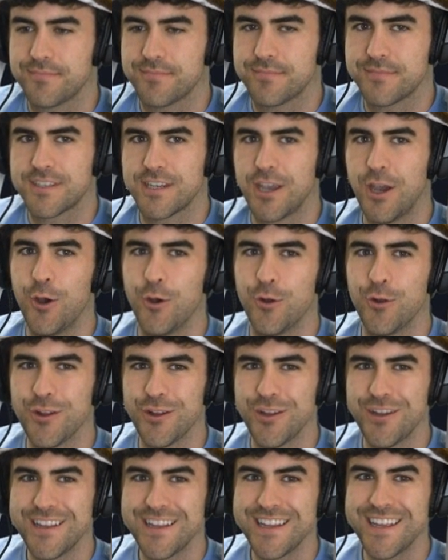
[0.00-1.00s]

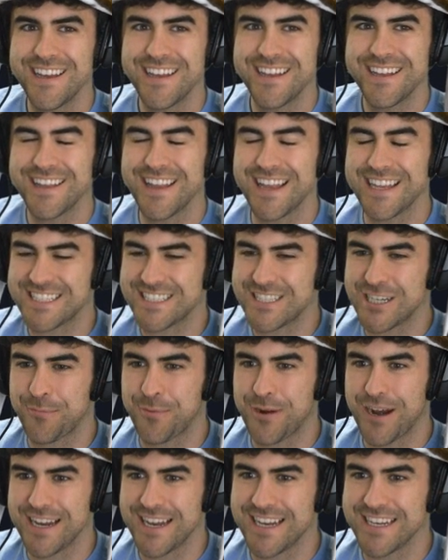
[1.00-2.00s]
So let's jump
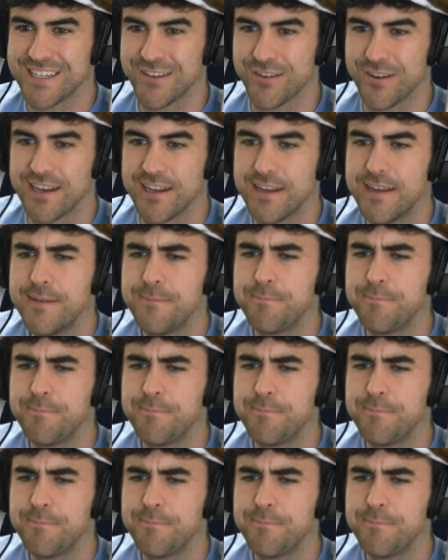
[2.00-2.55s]
right into it.